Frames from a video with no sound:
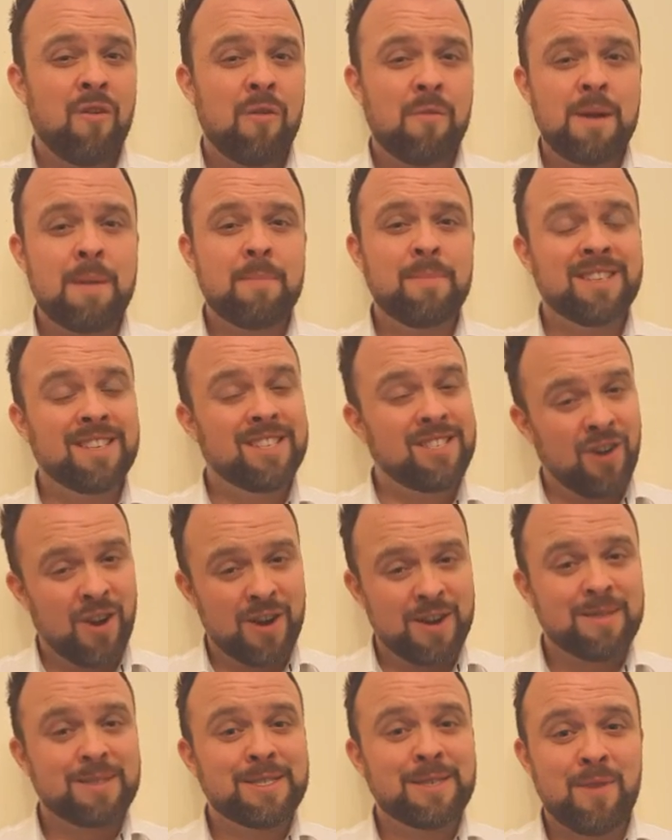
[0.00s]
and remember to
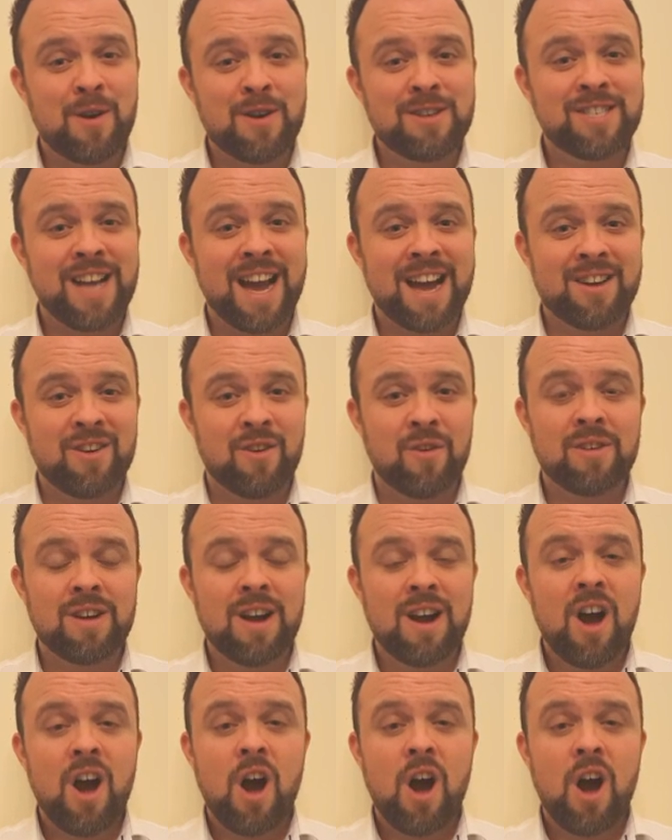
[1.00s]
sign up to my channel.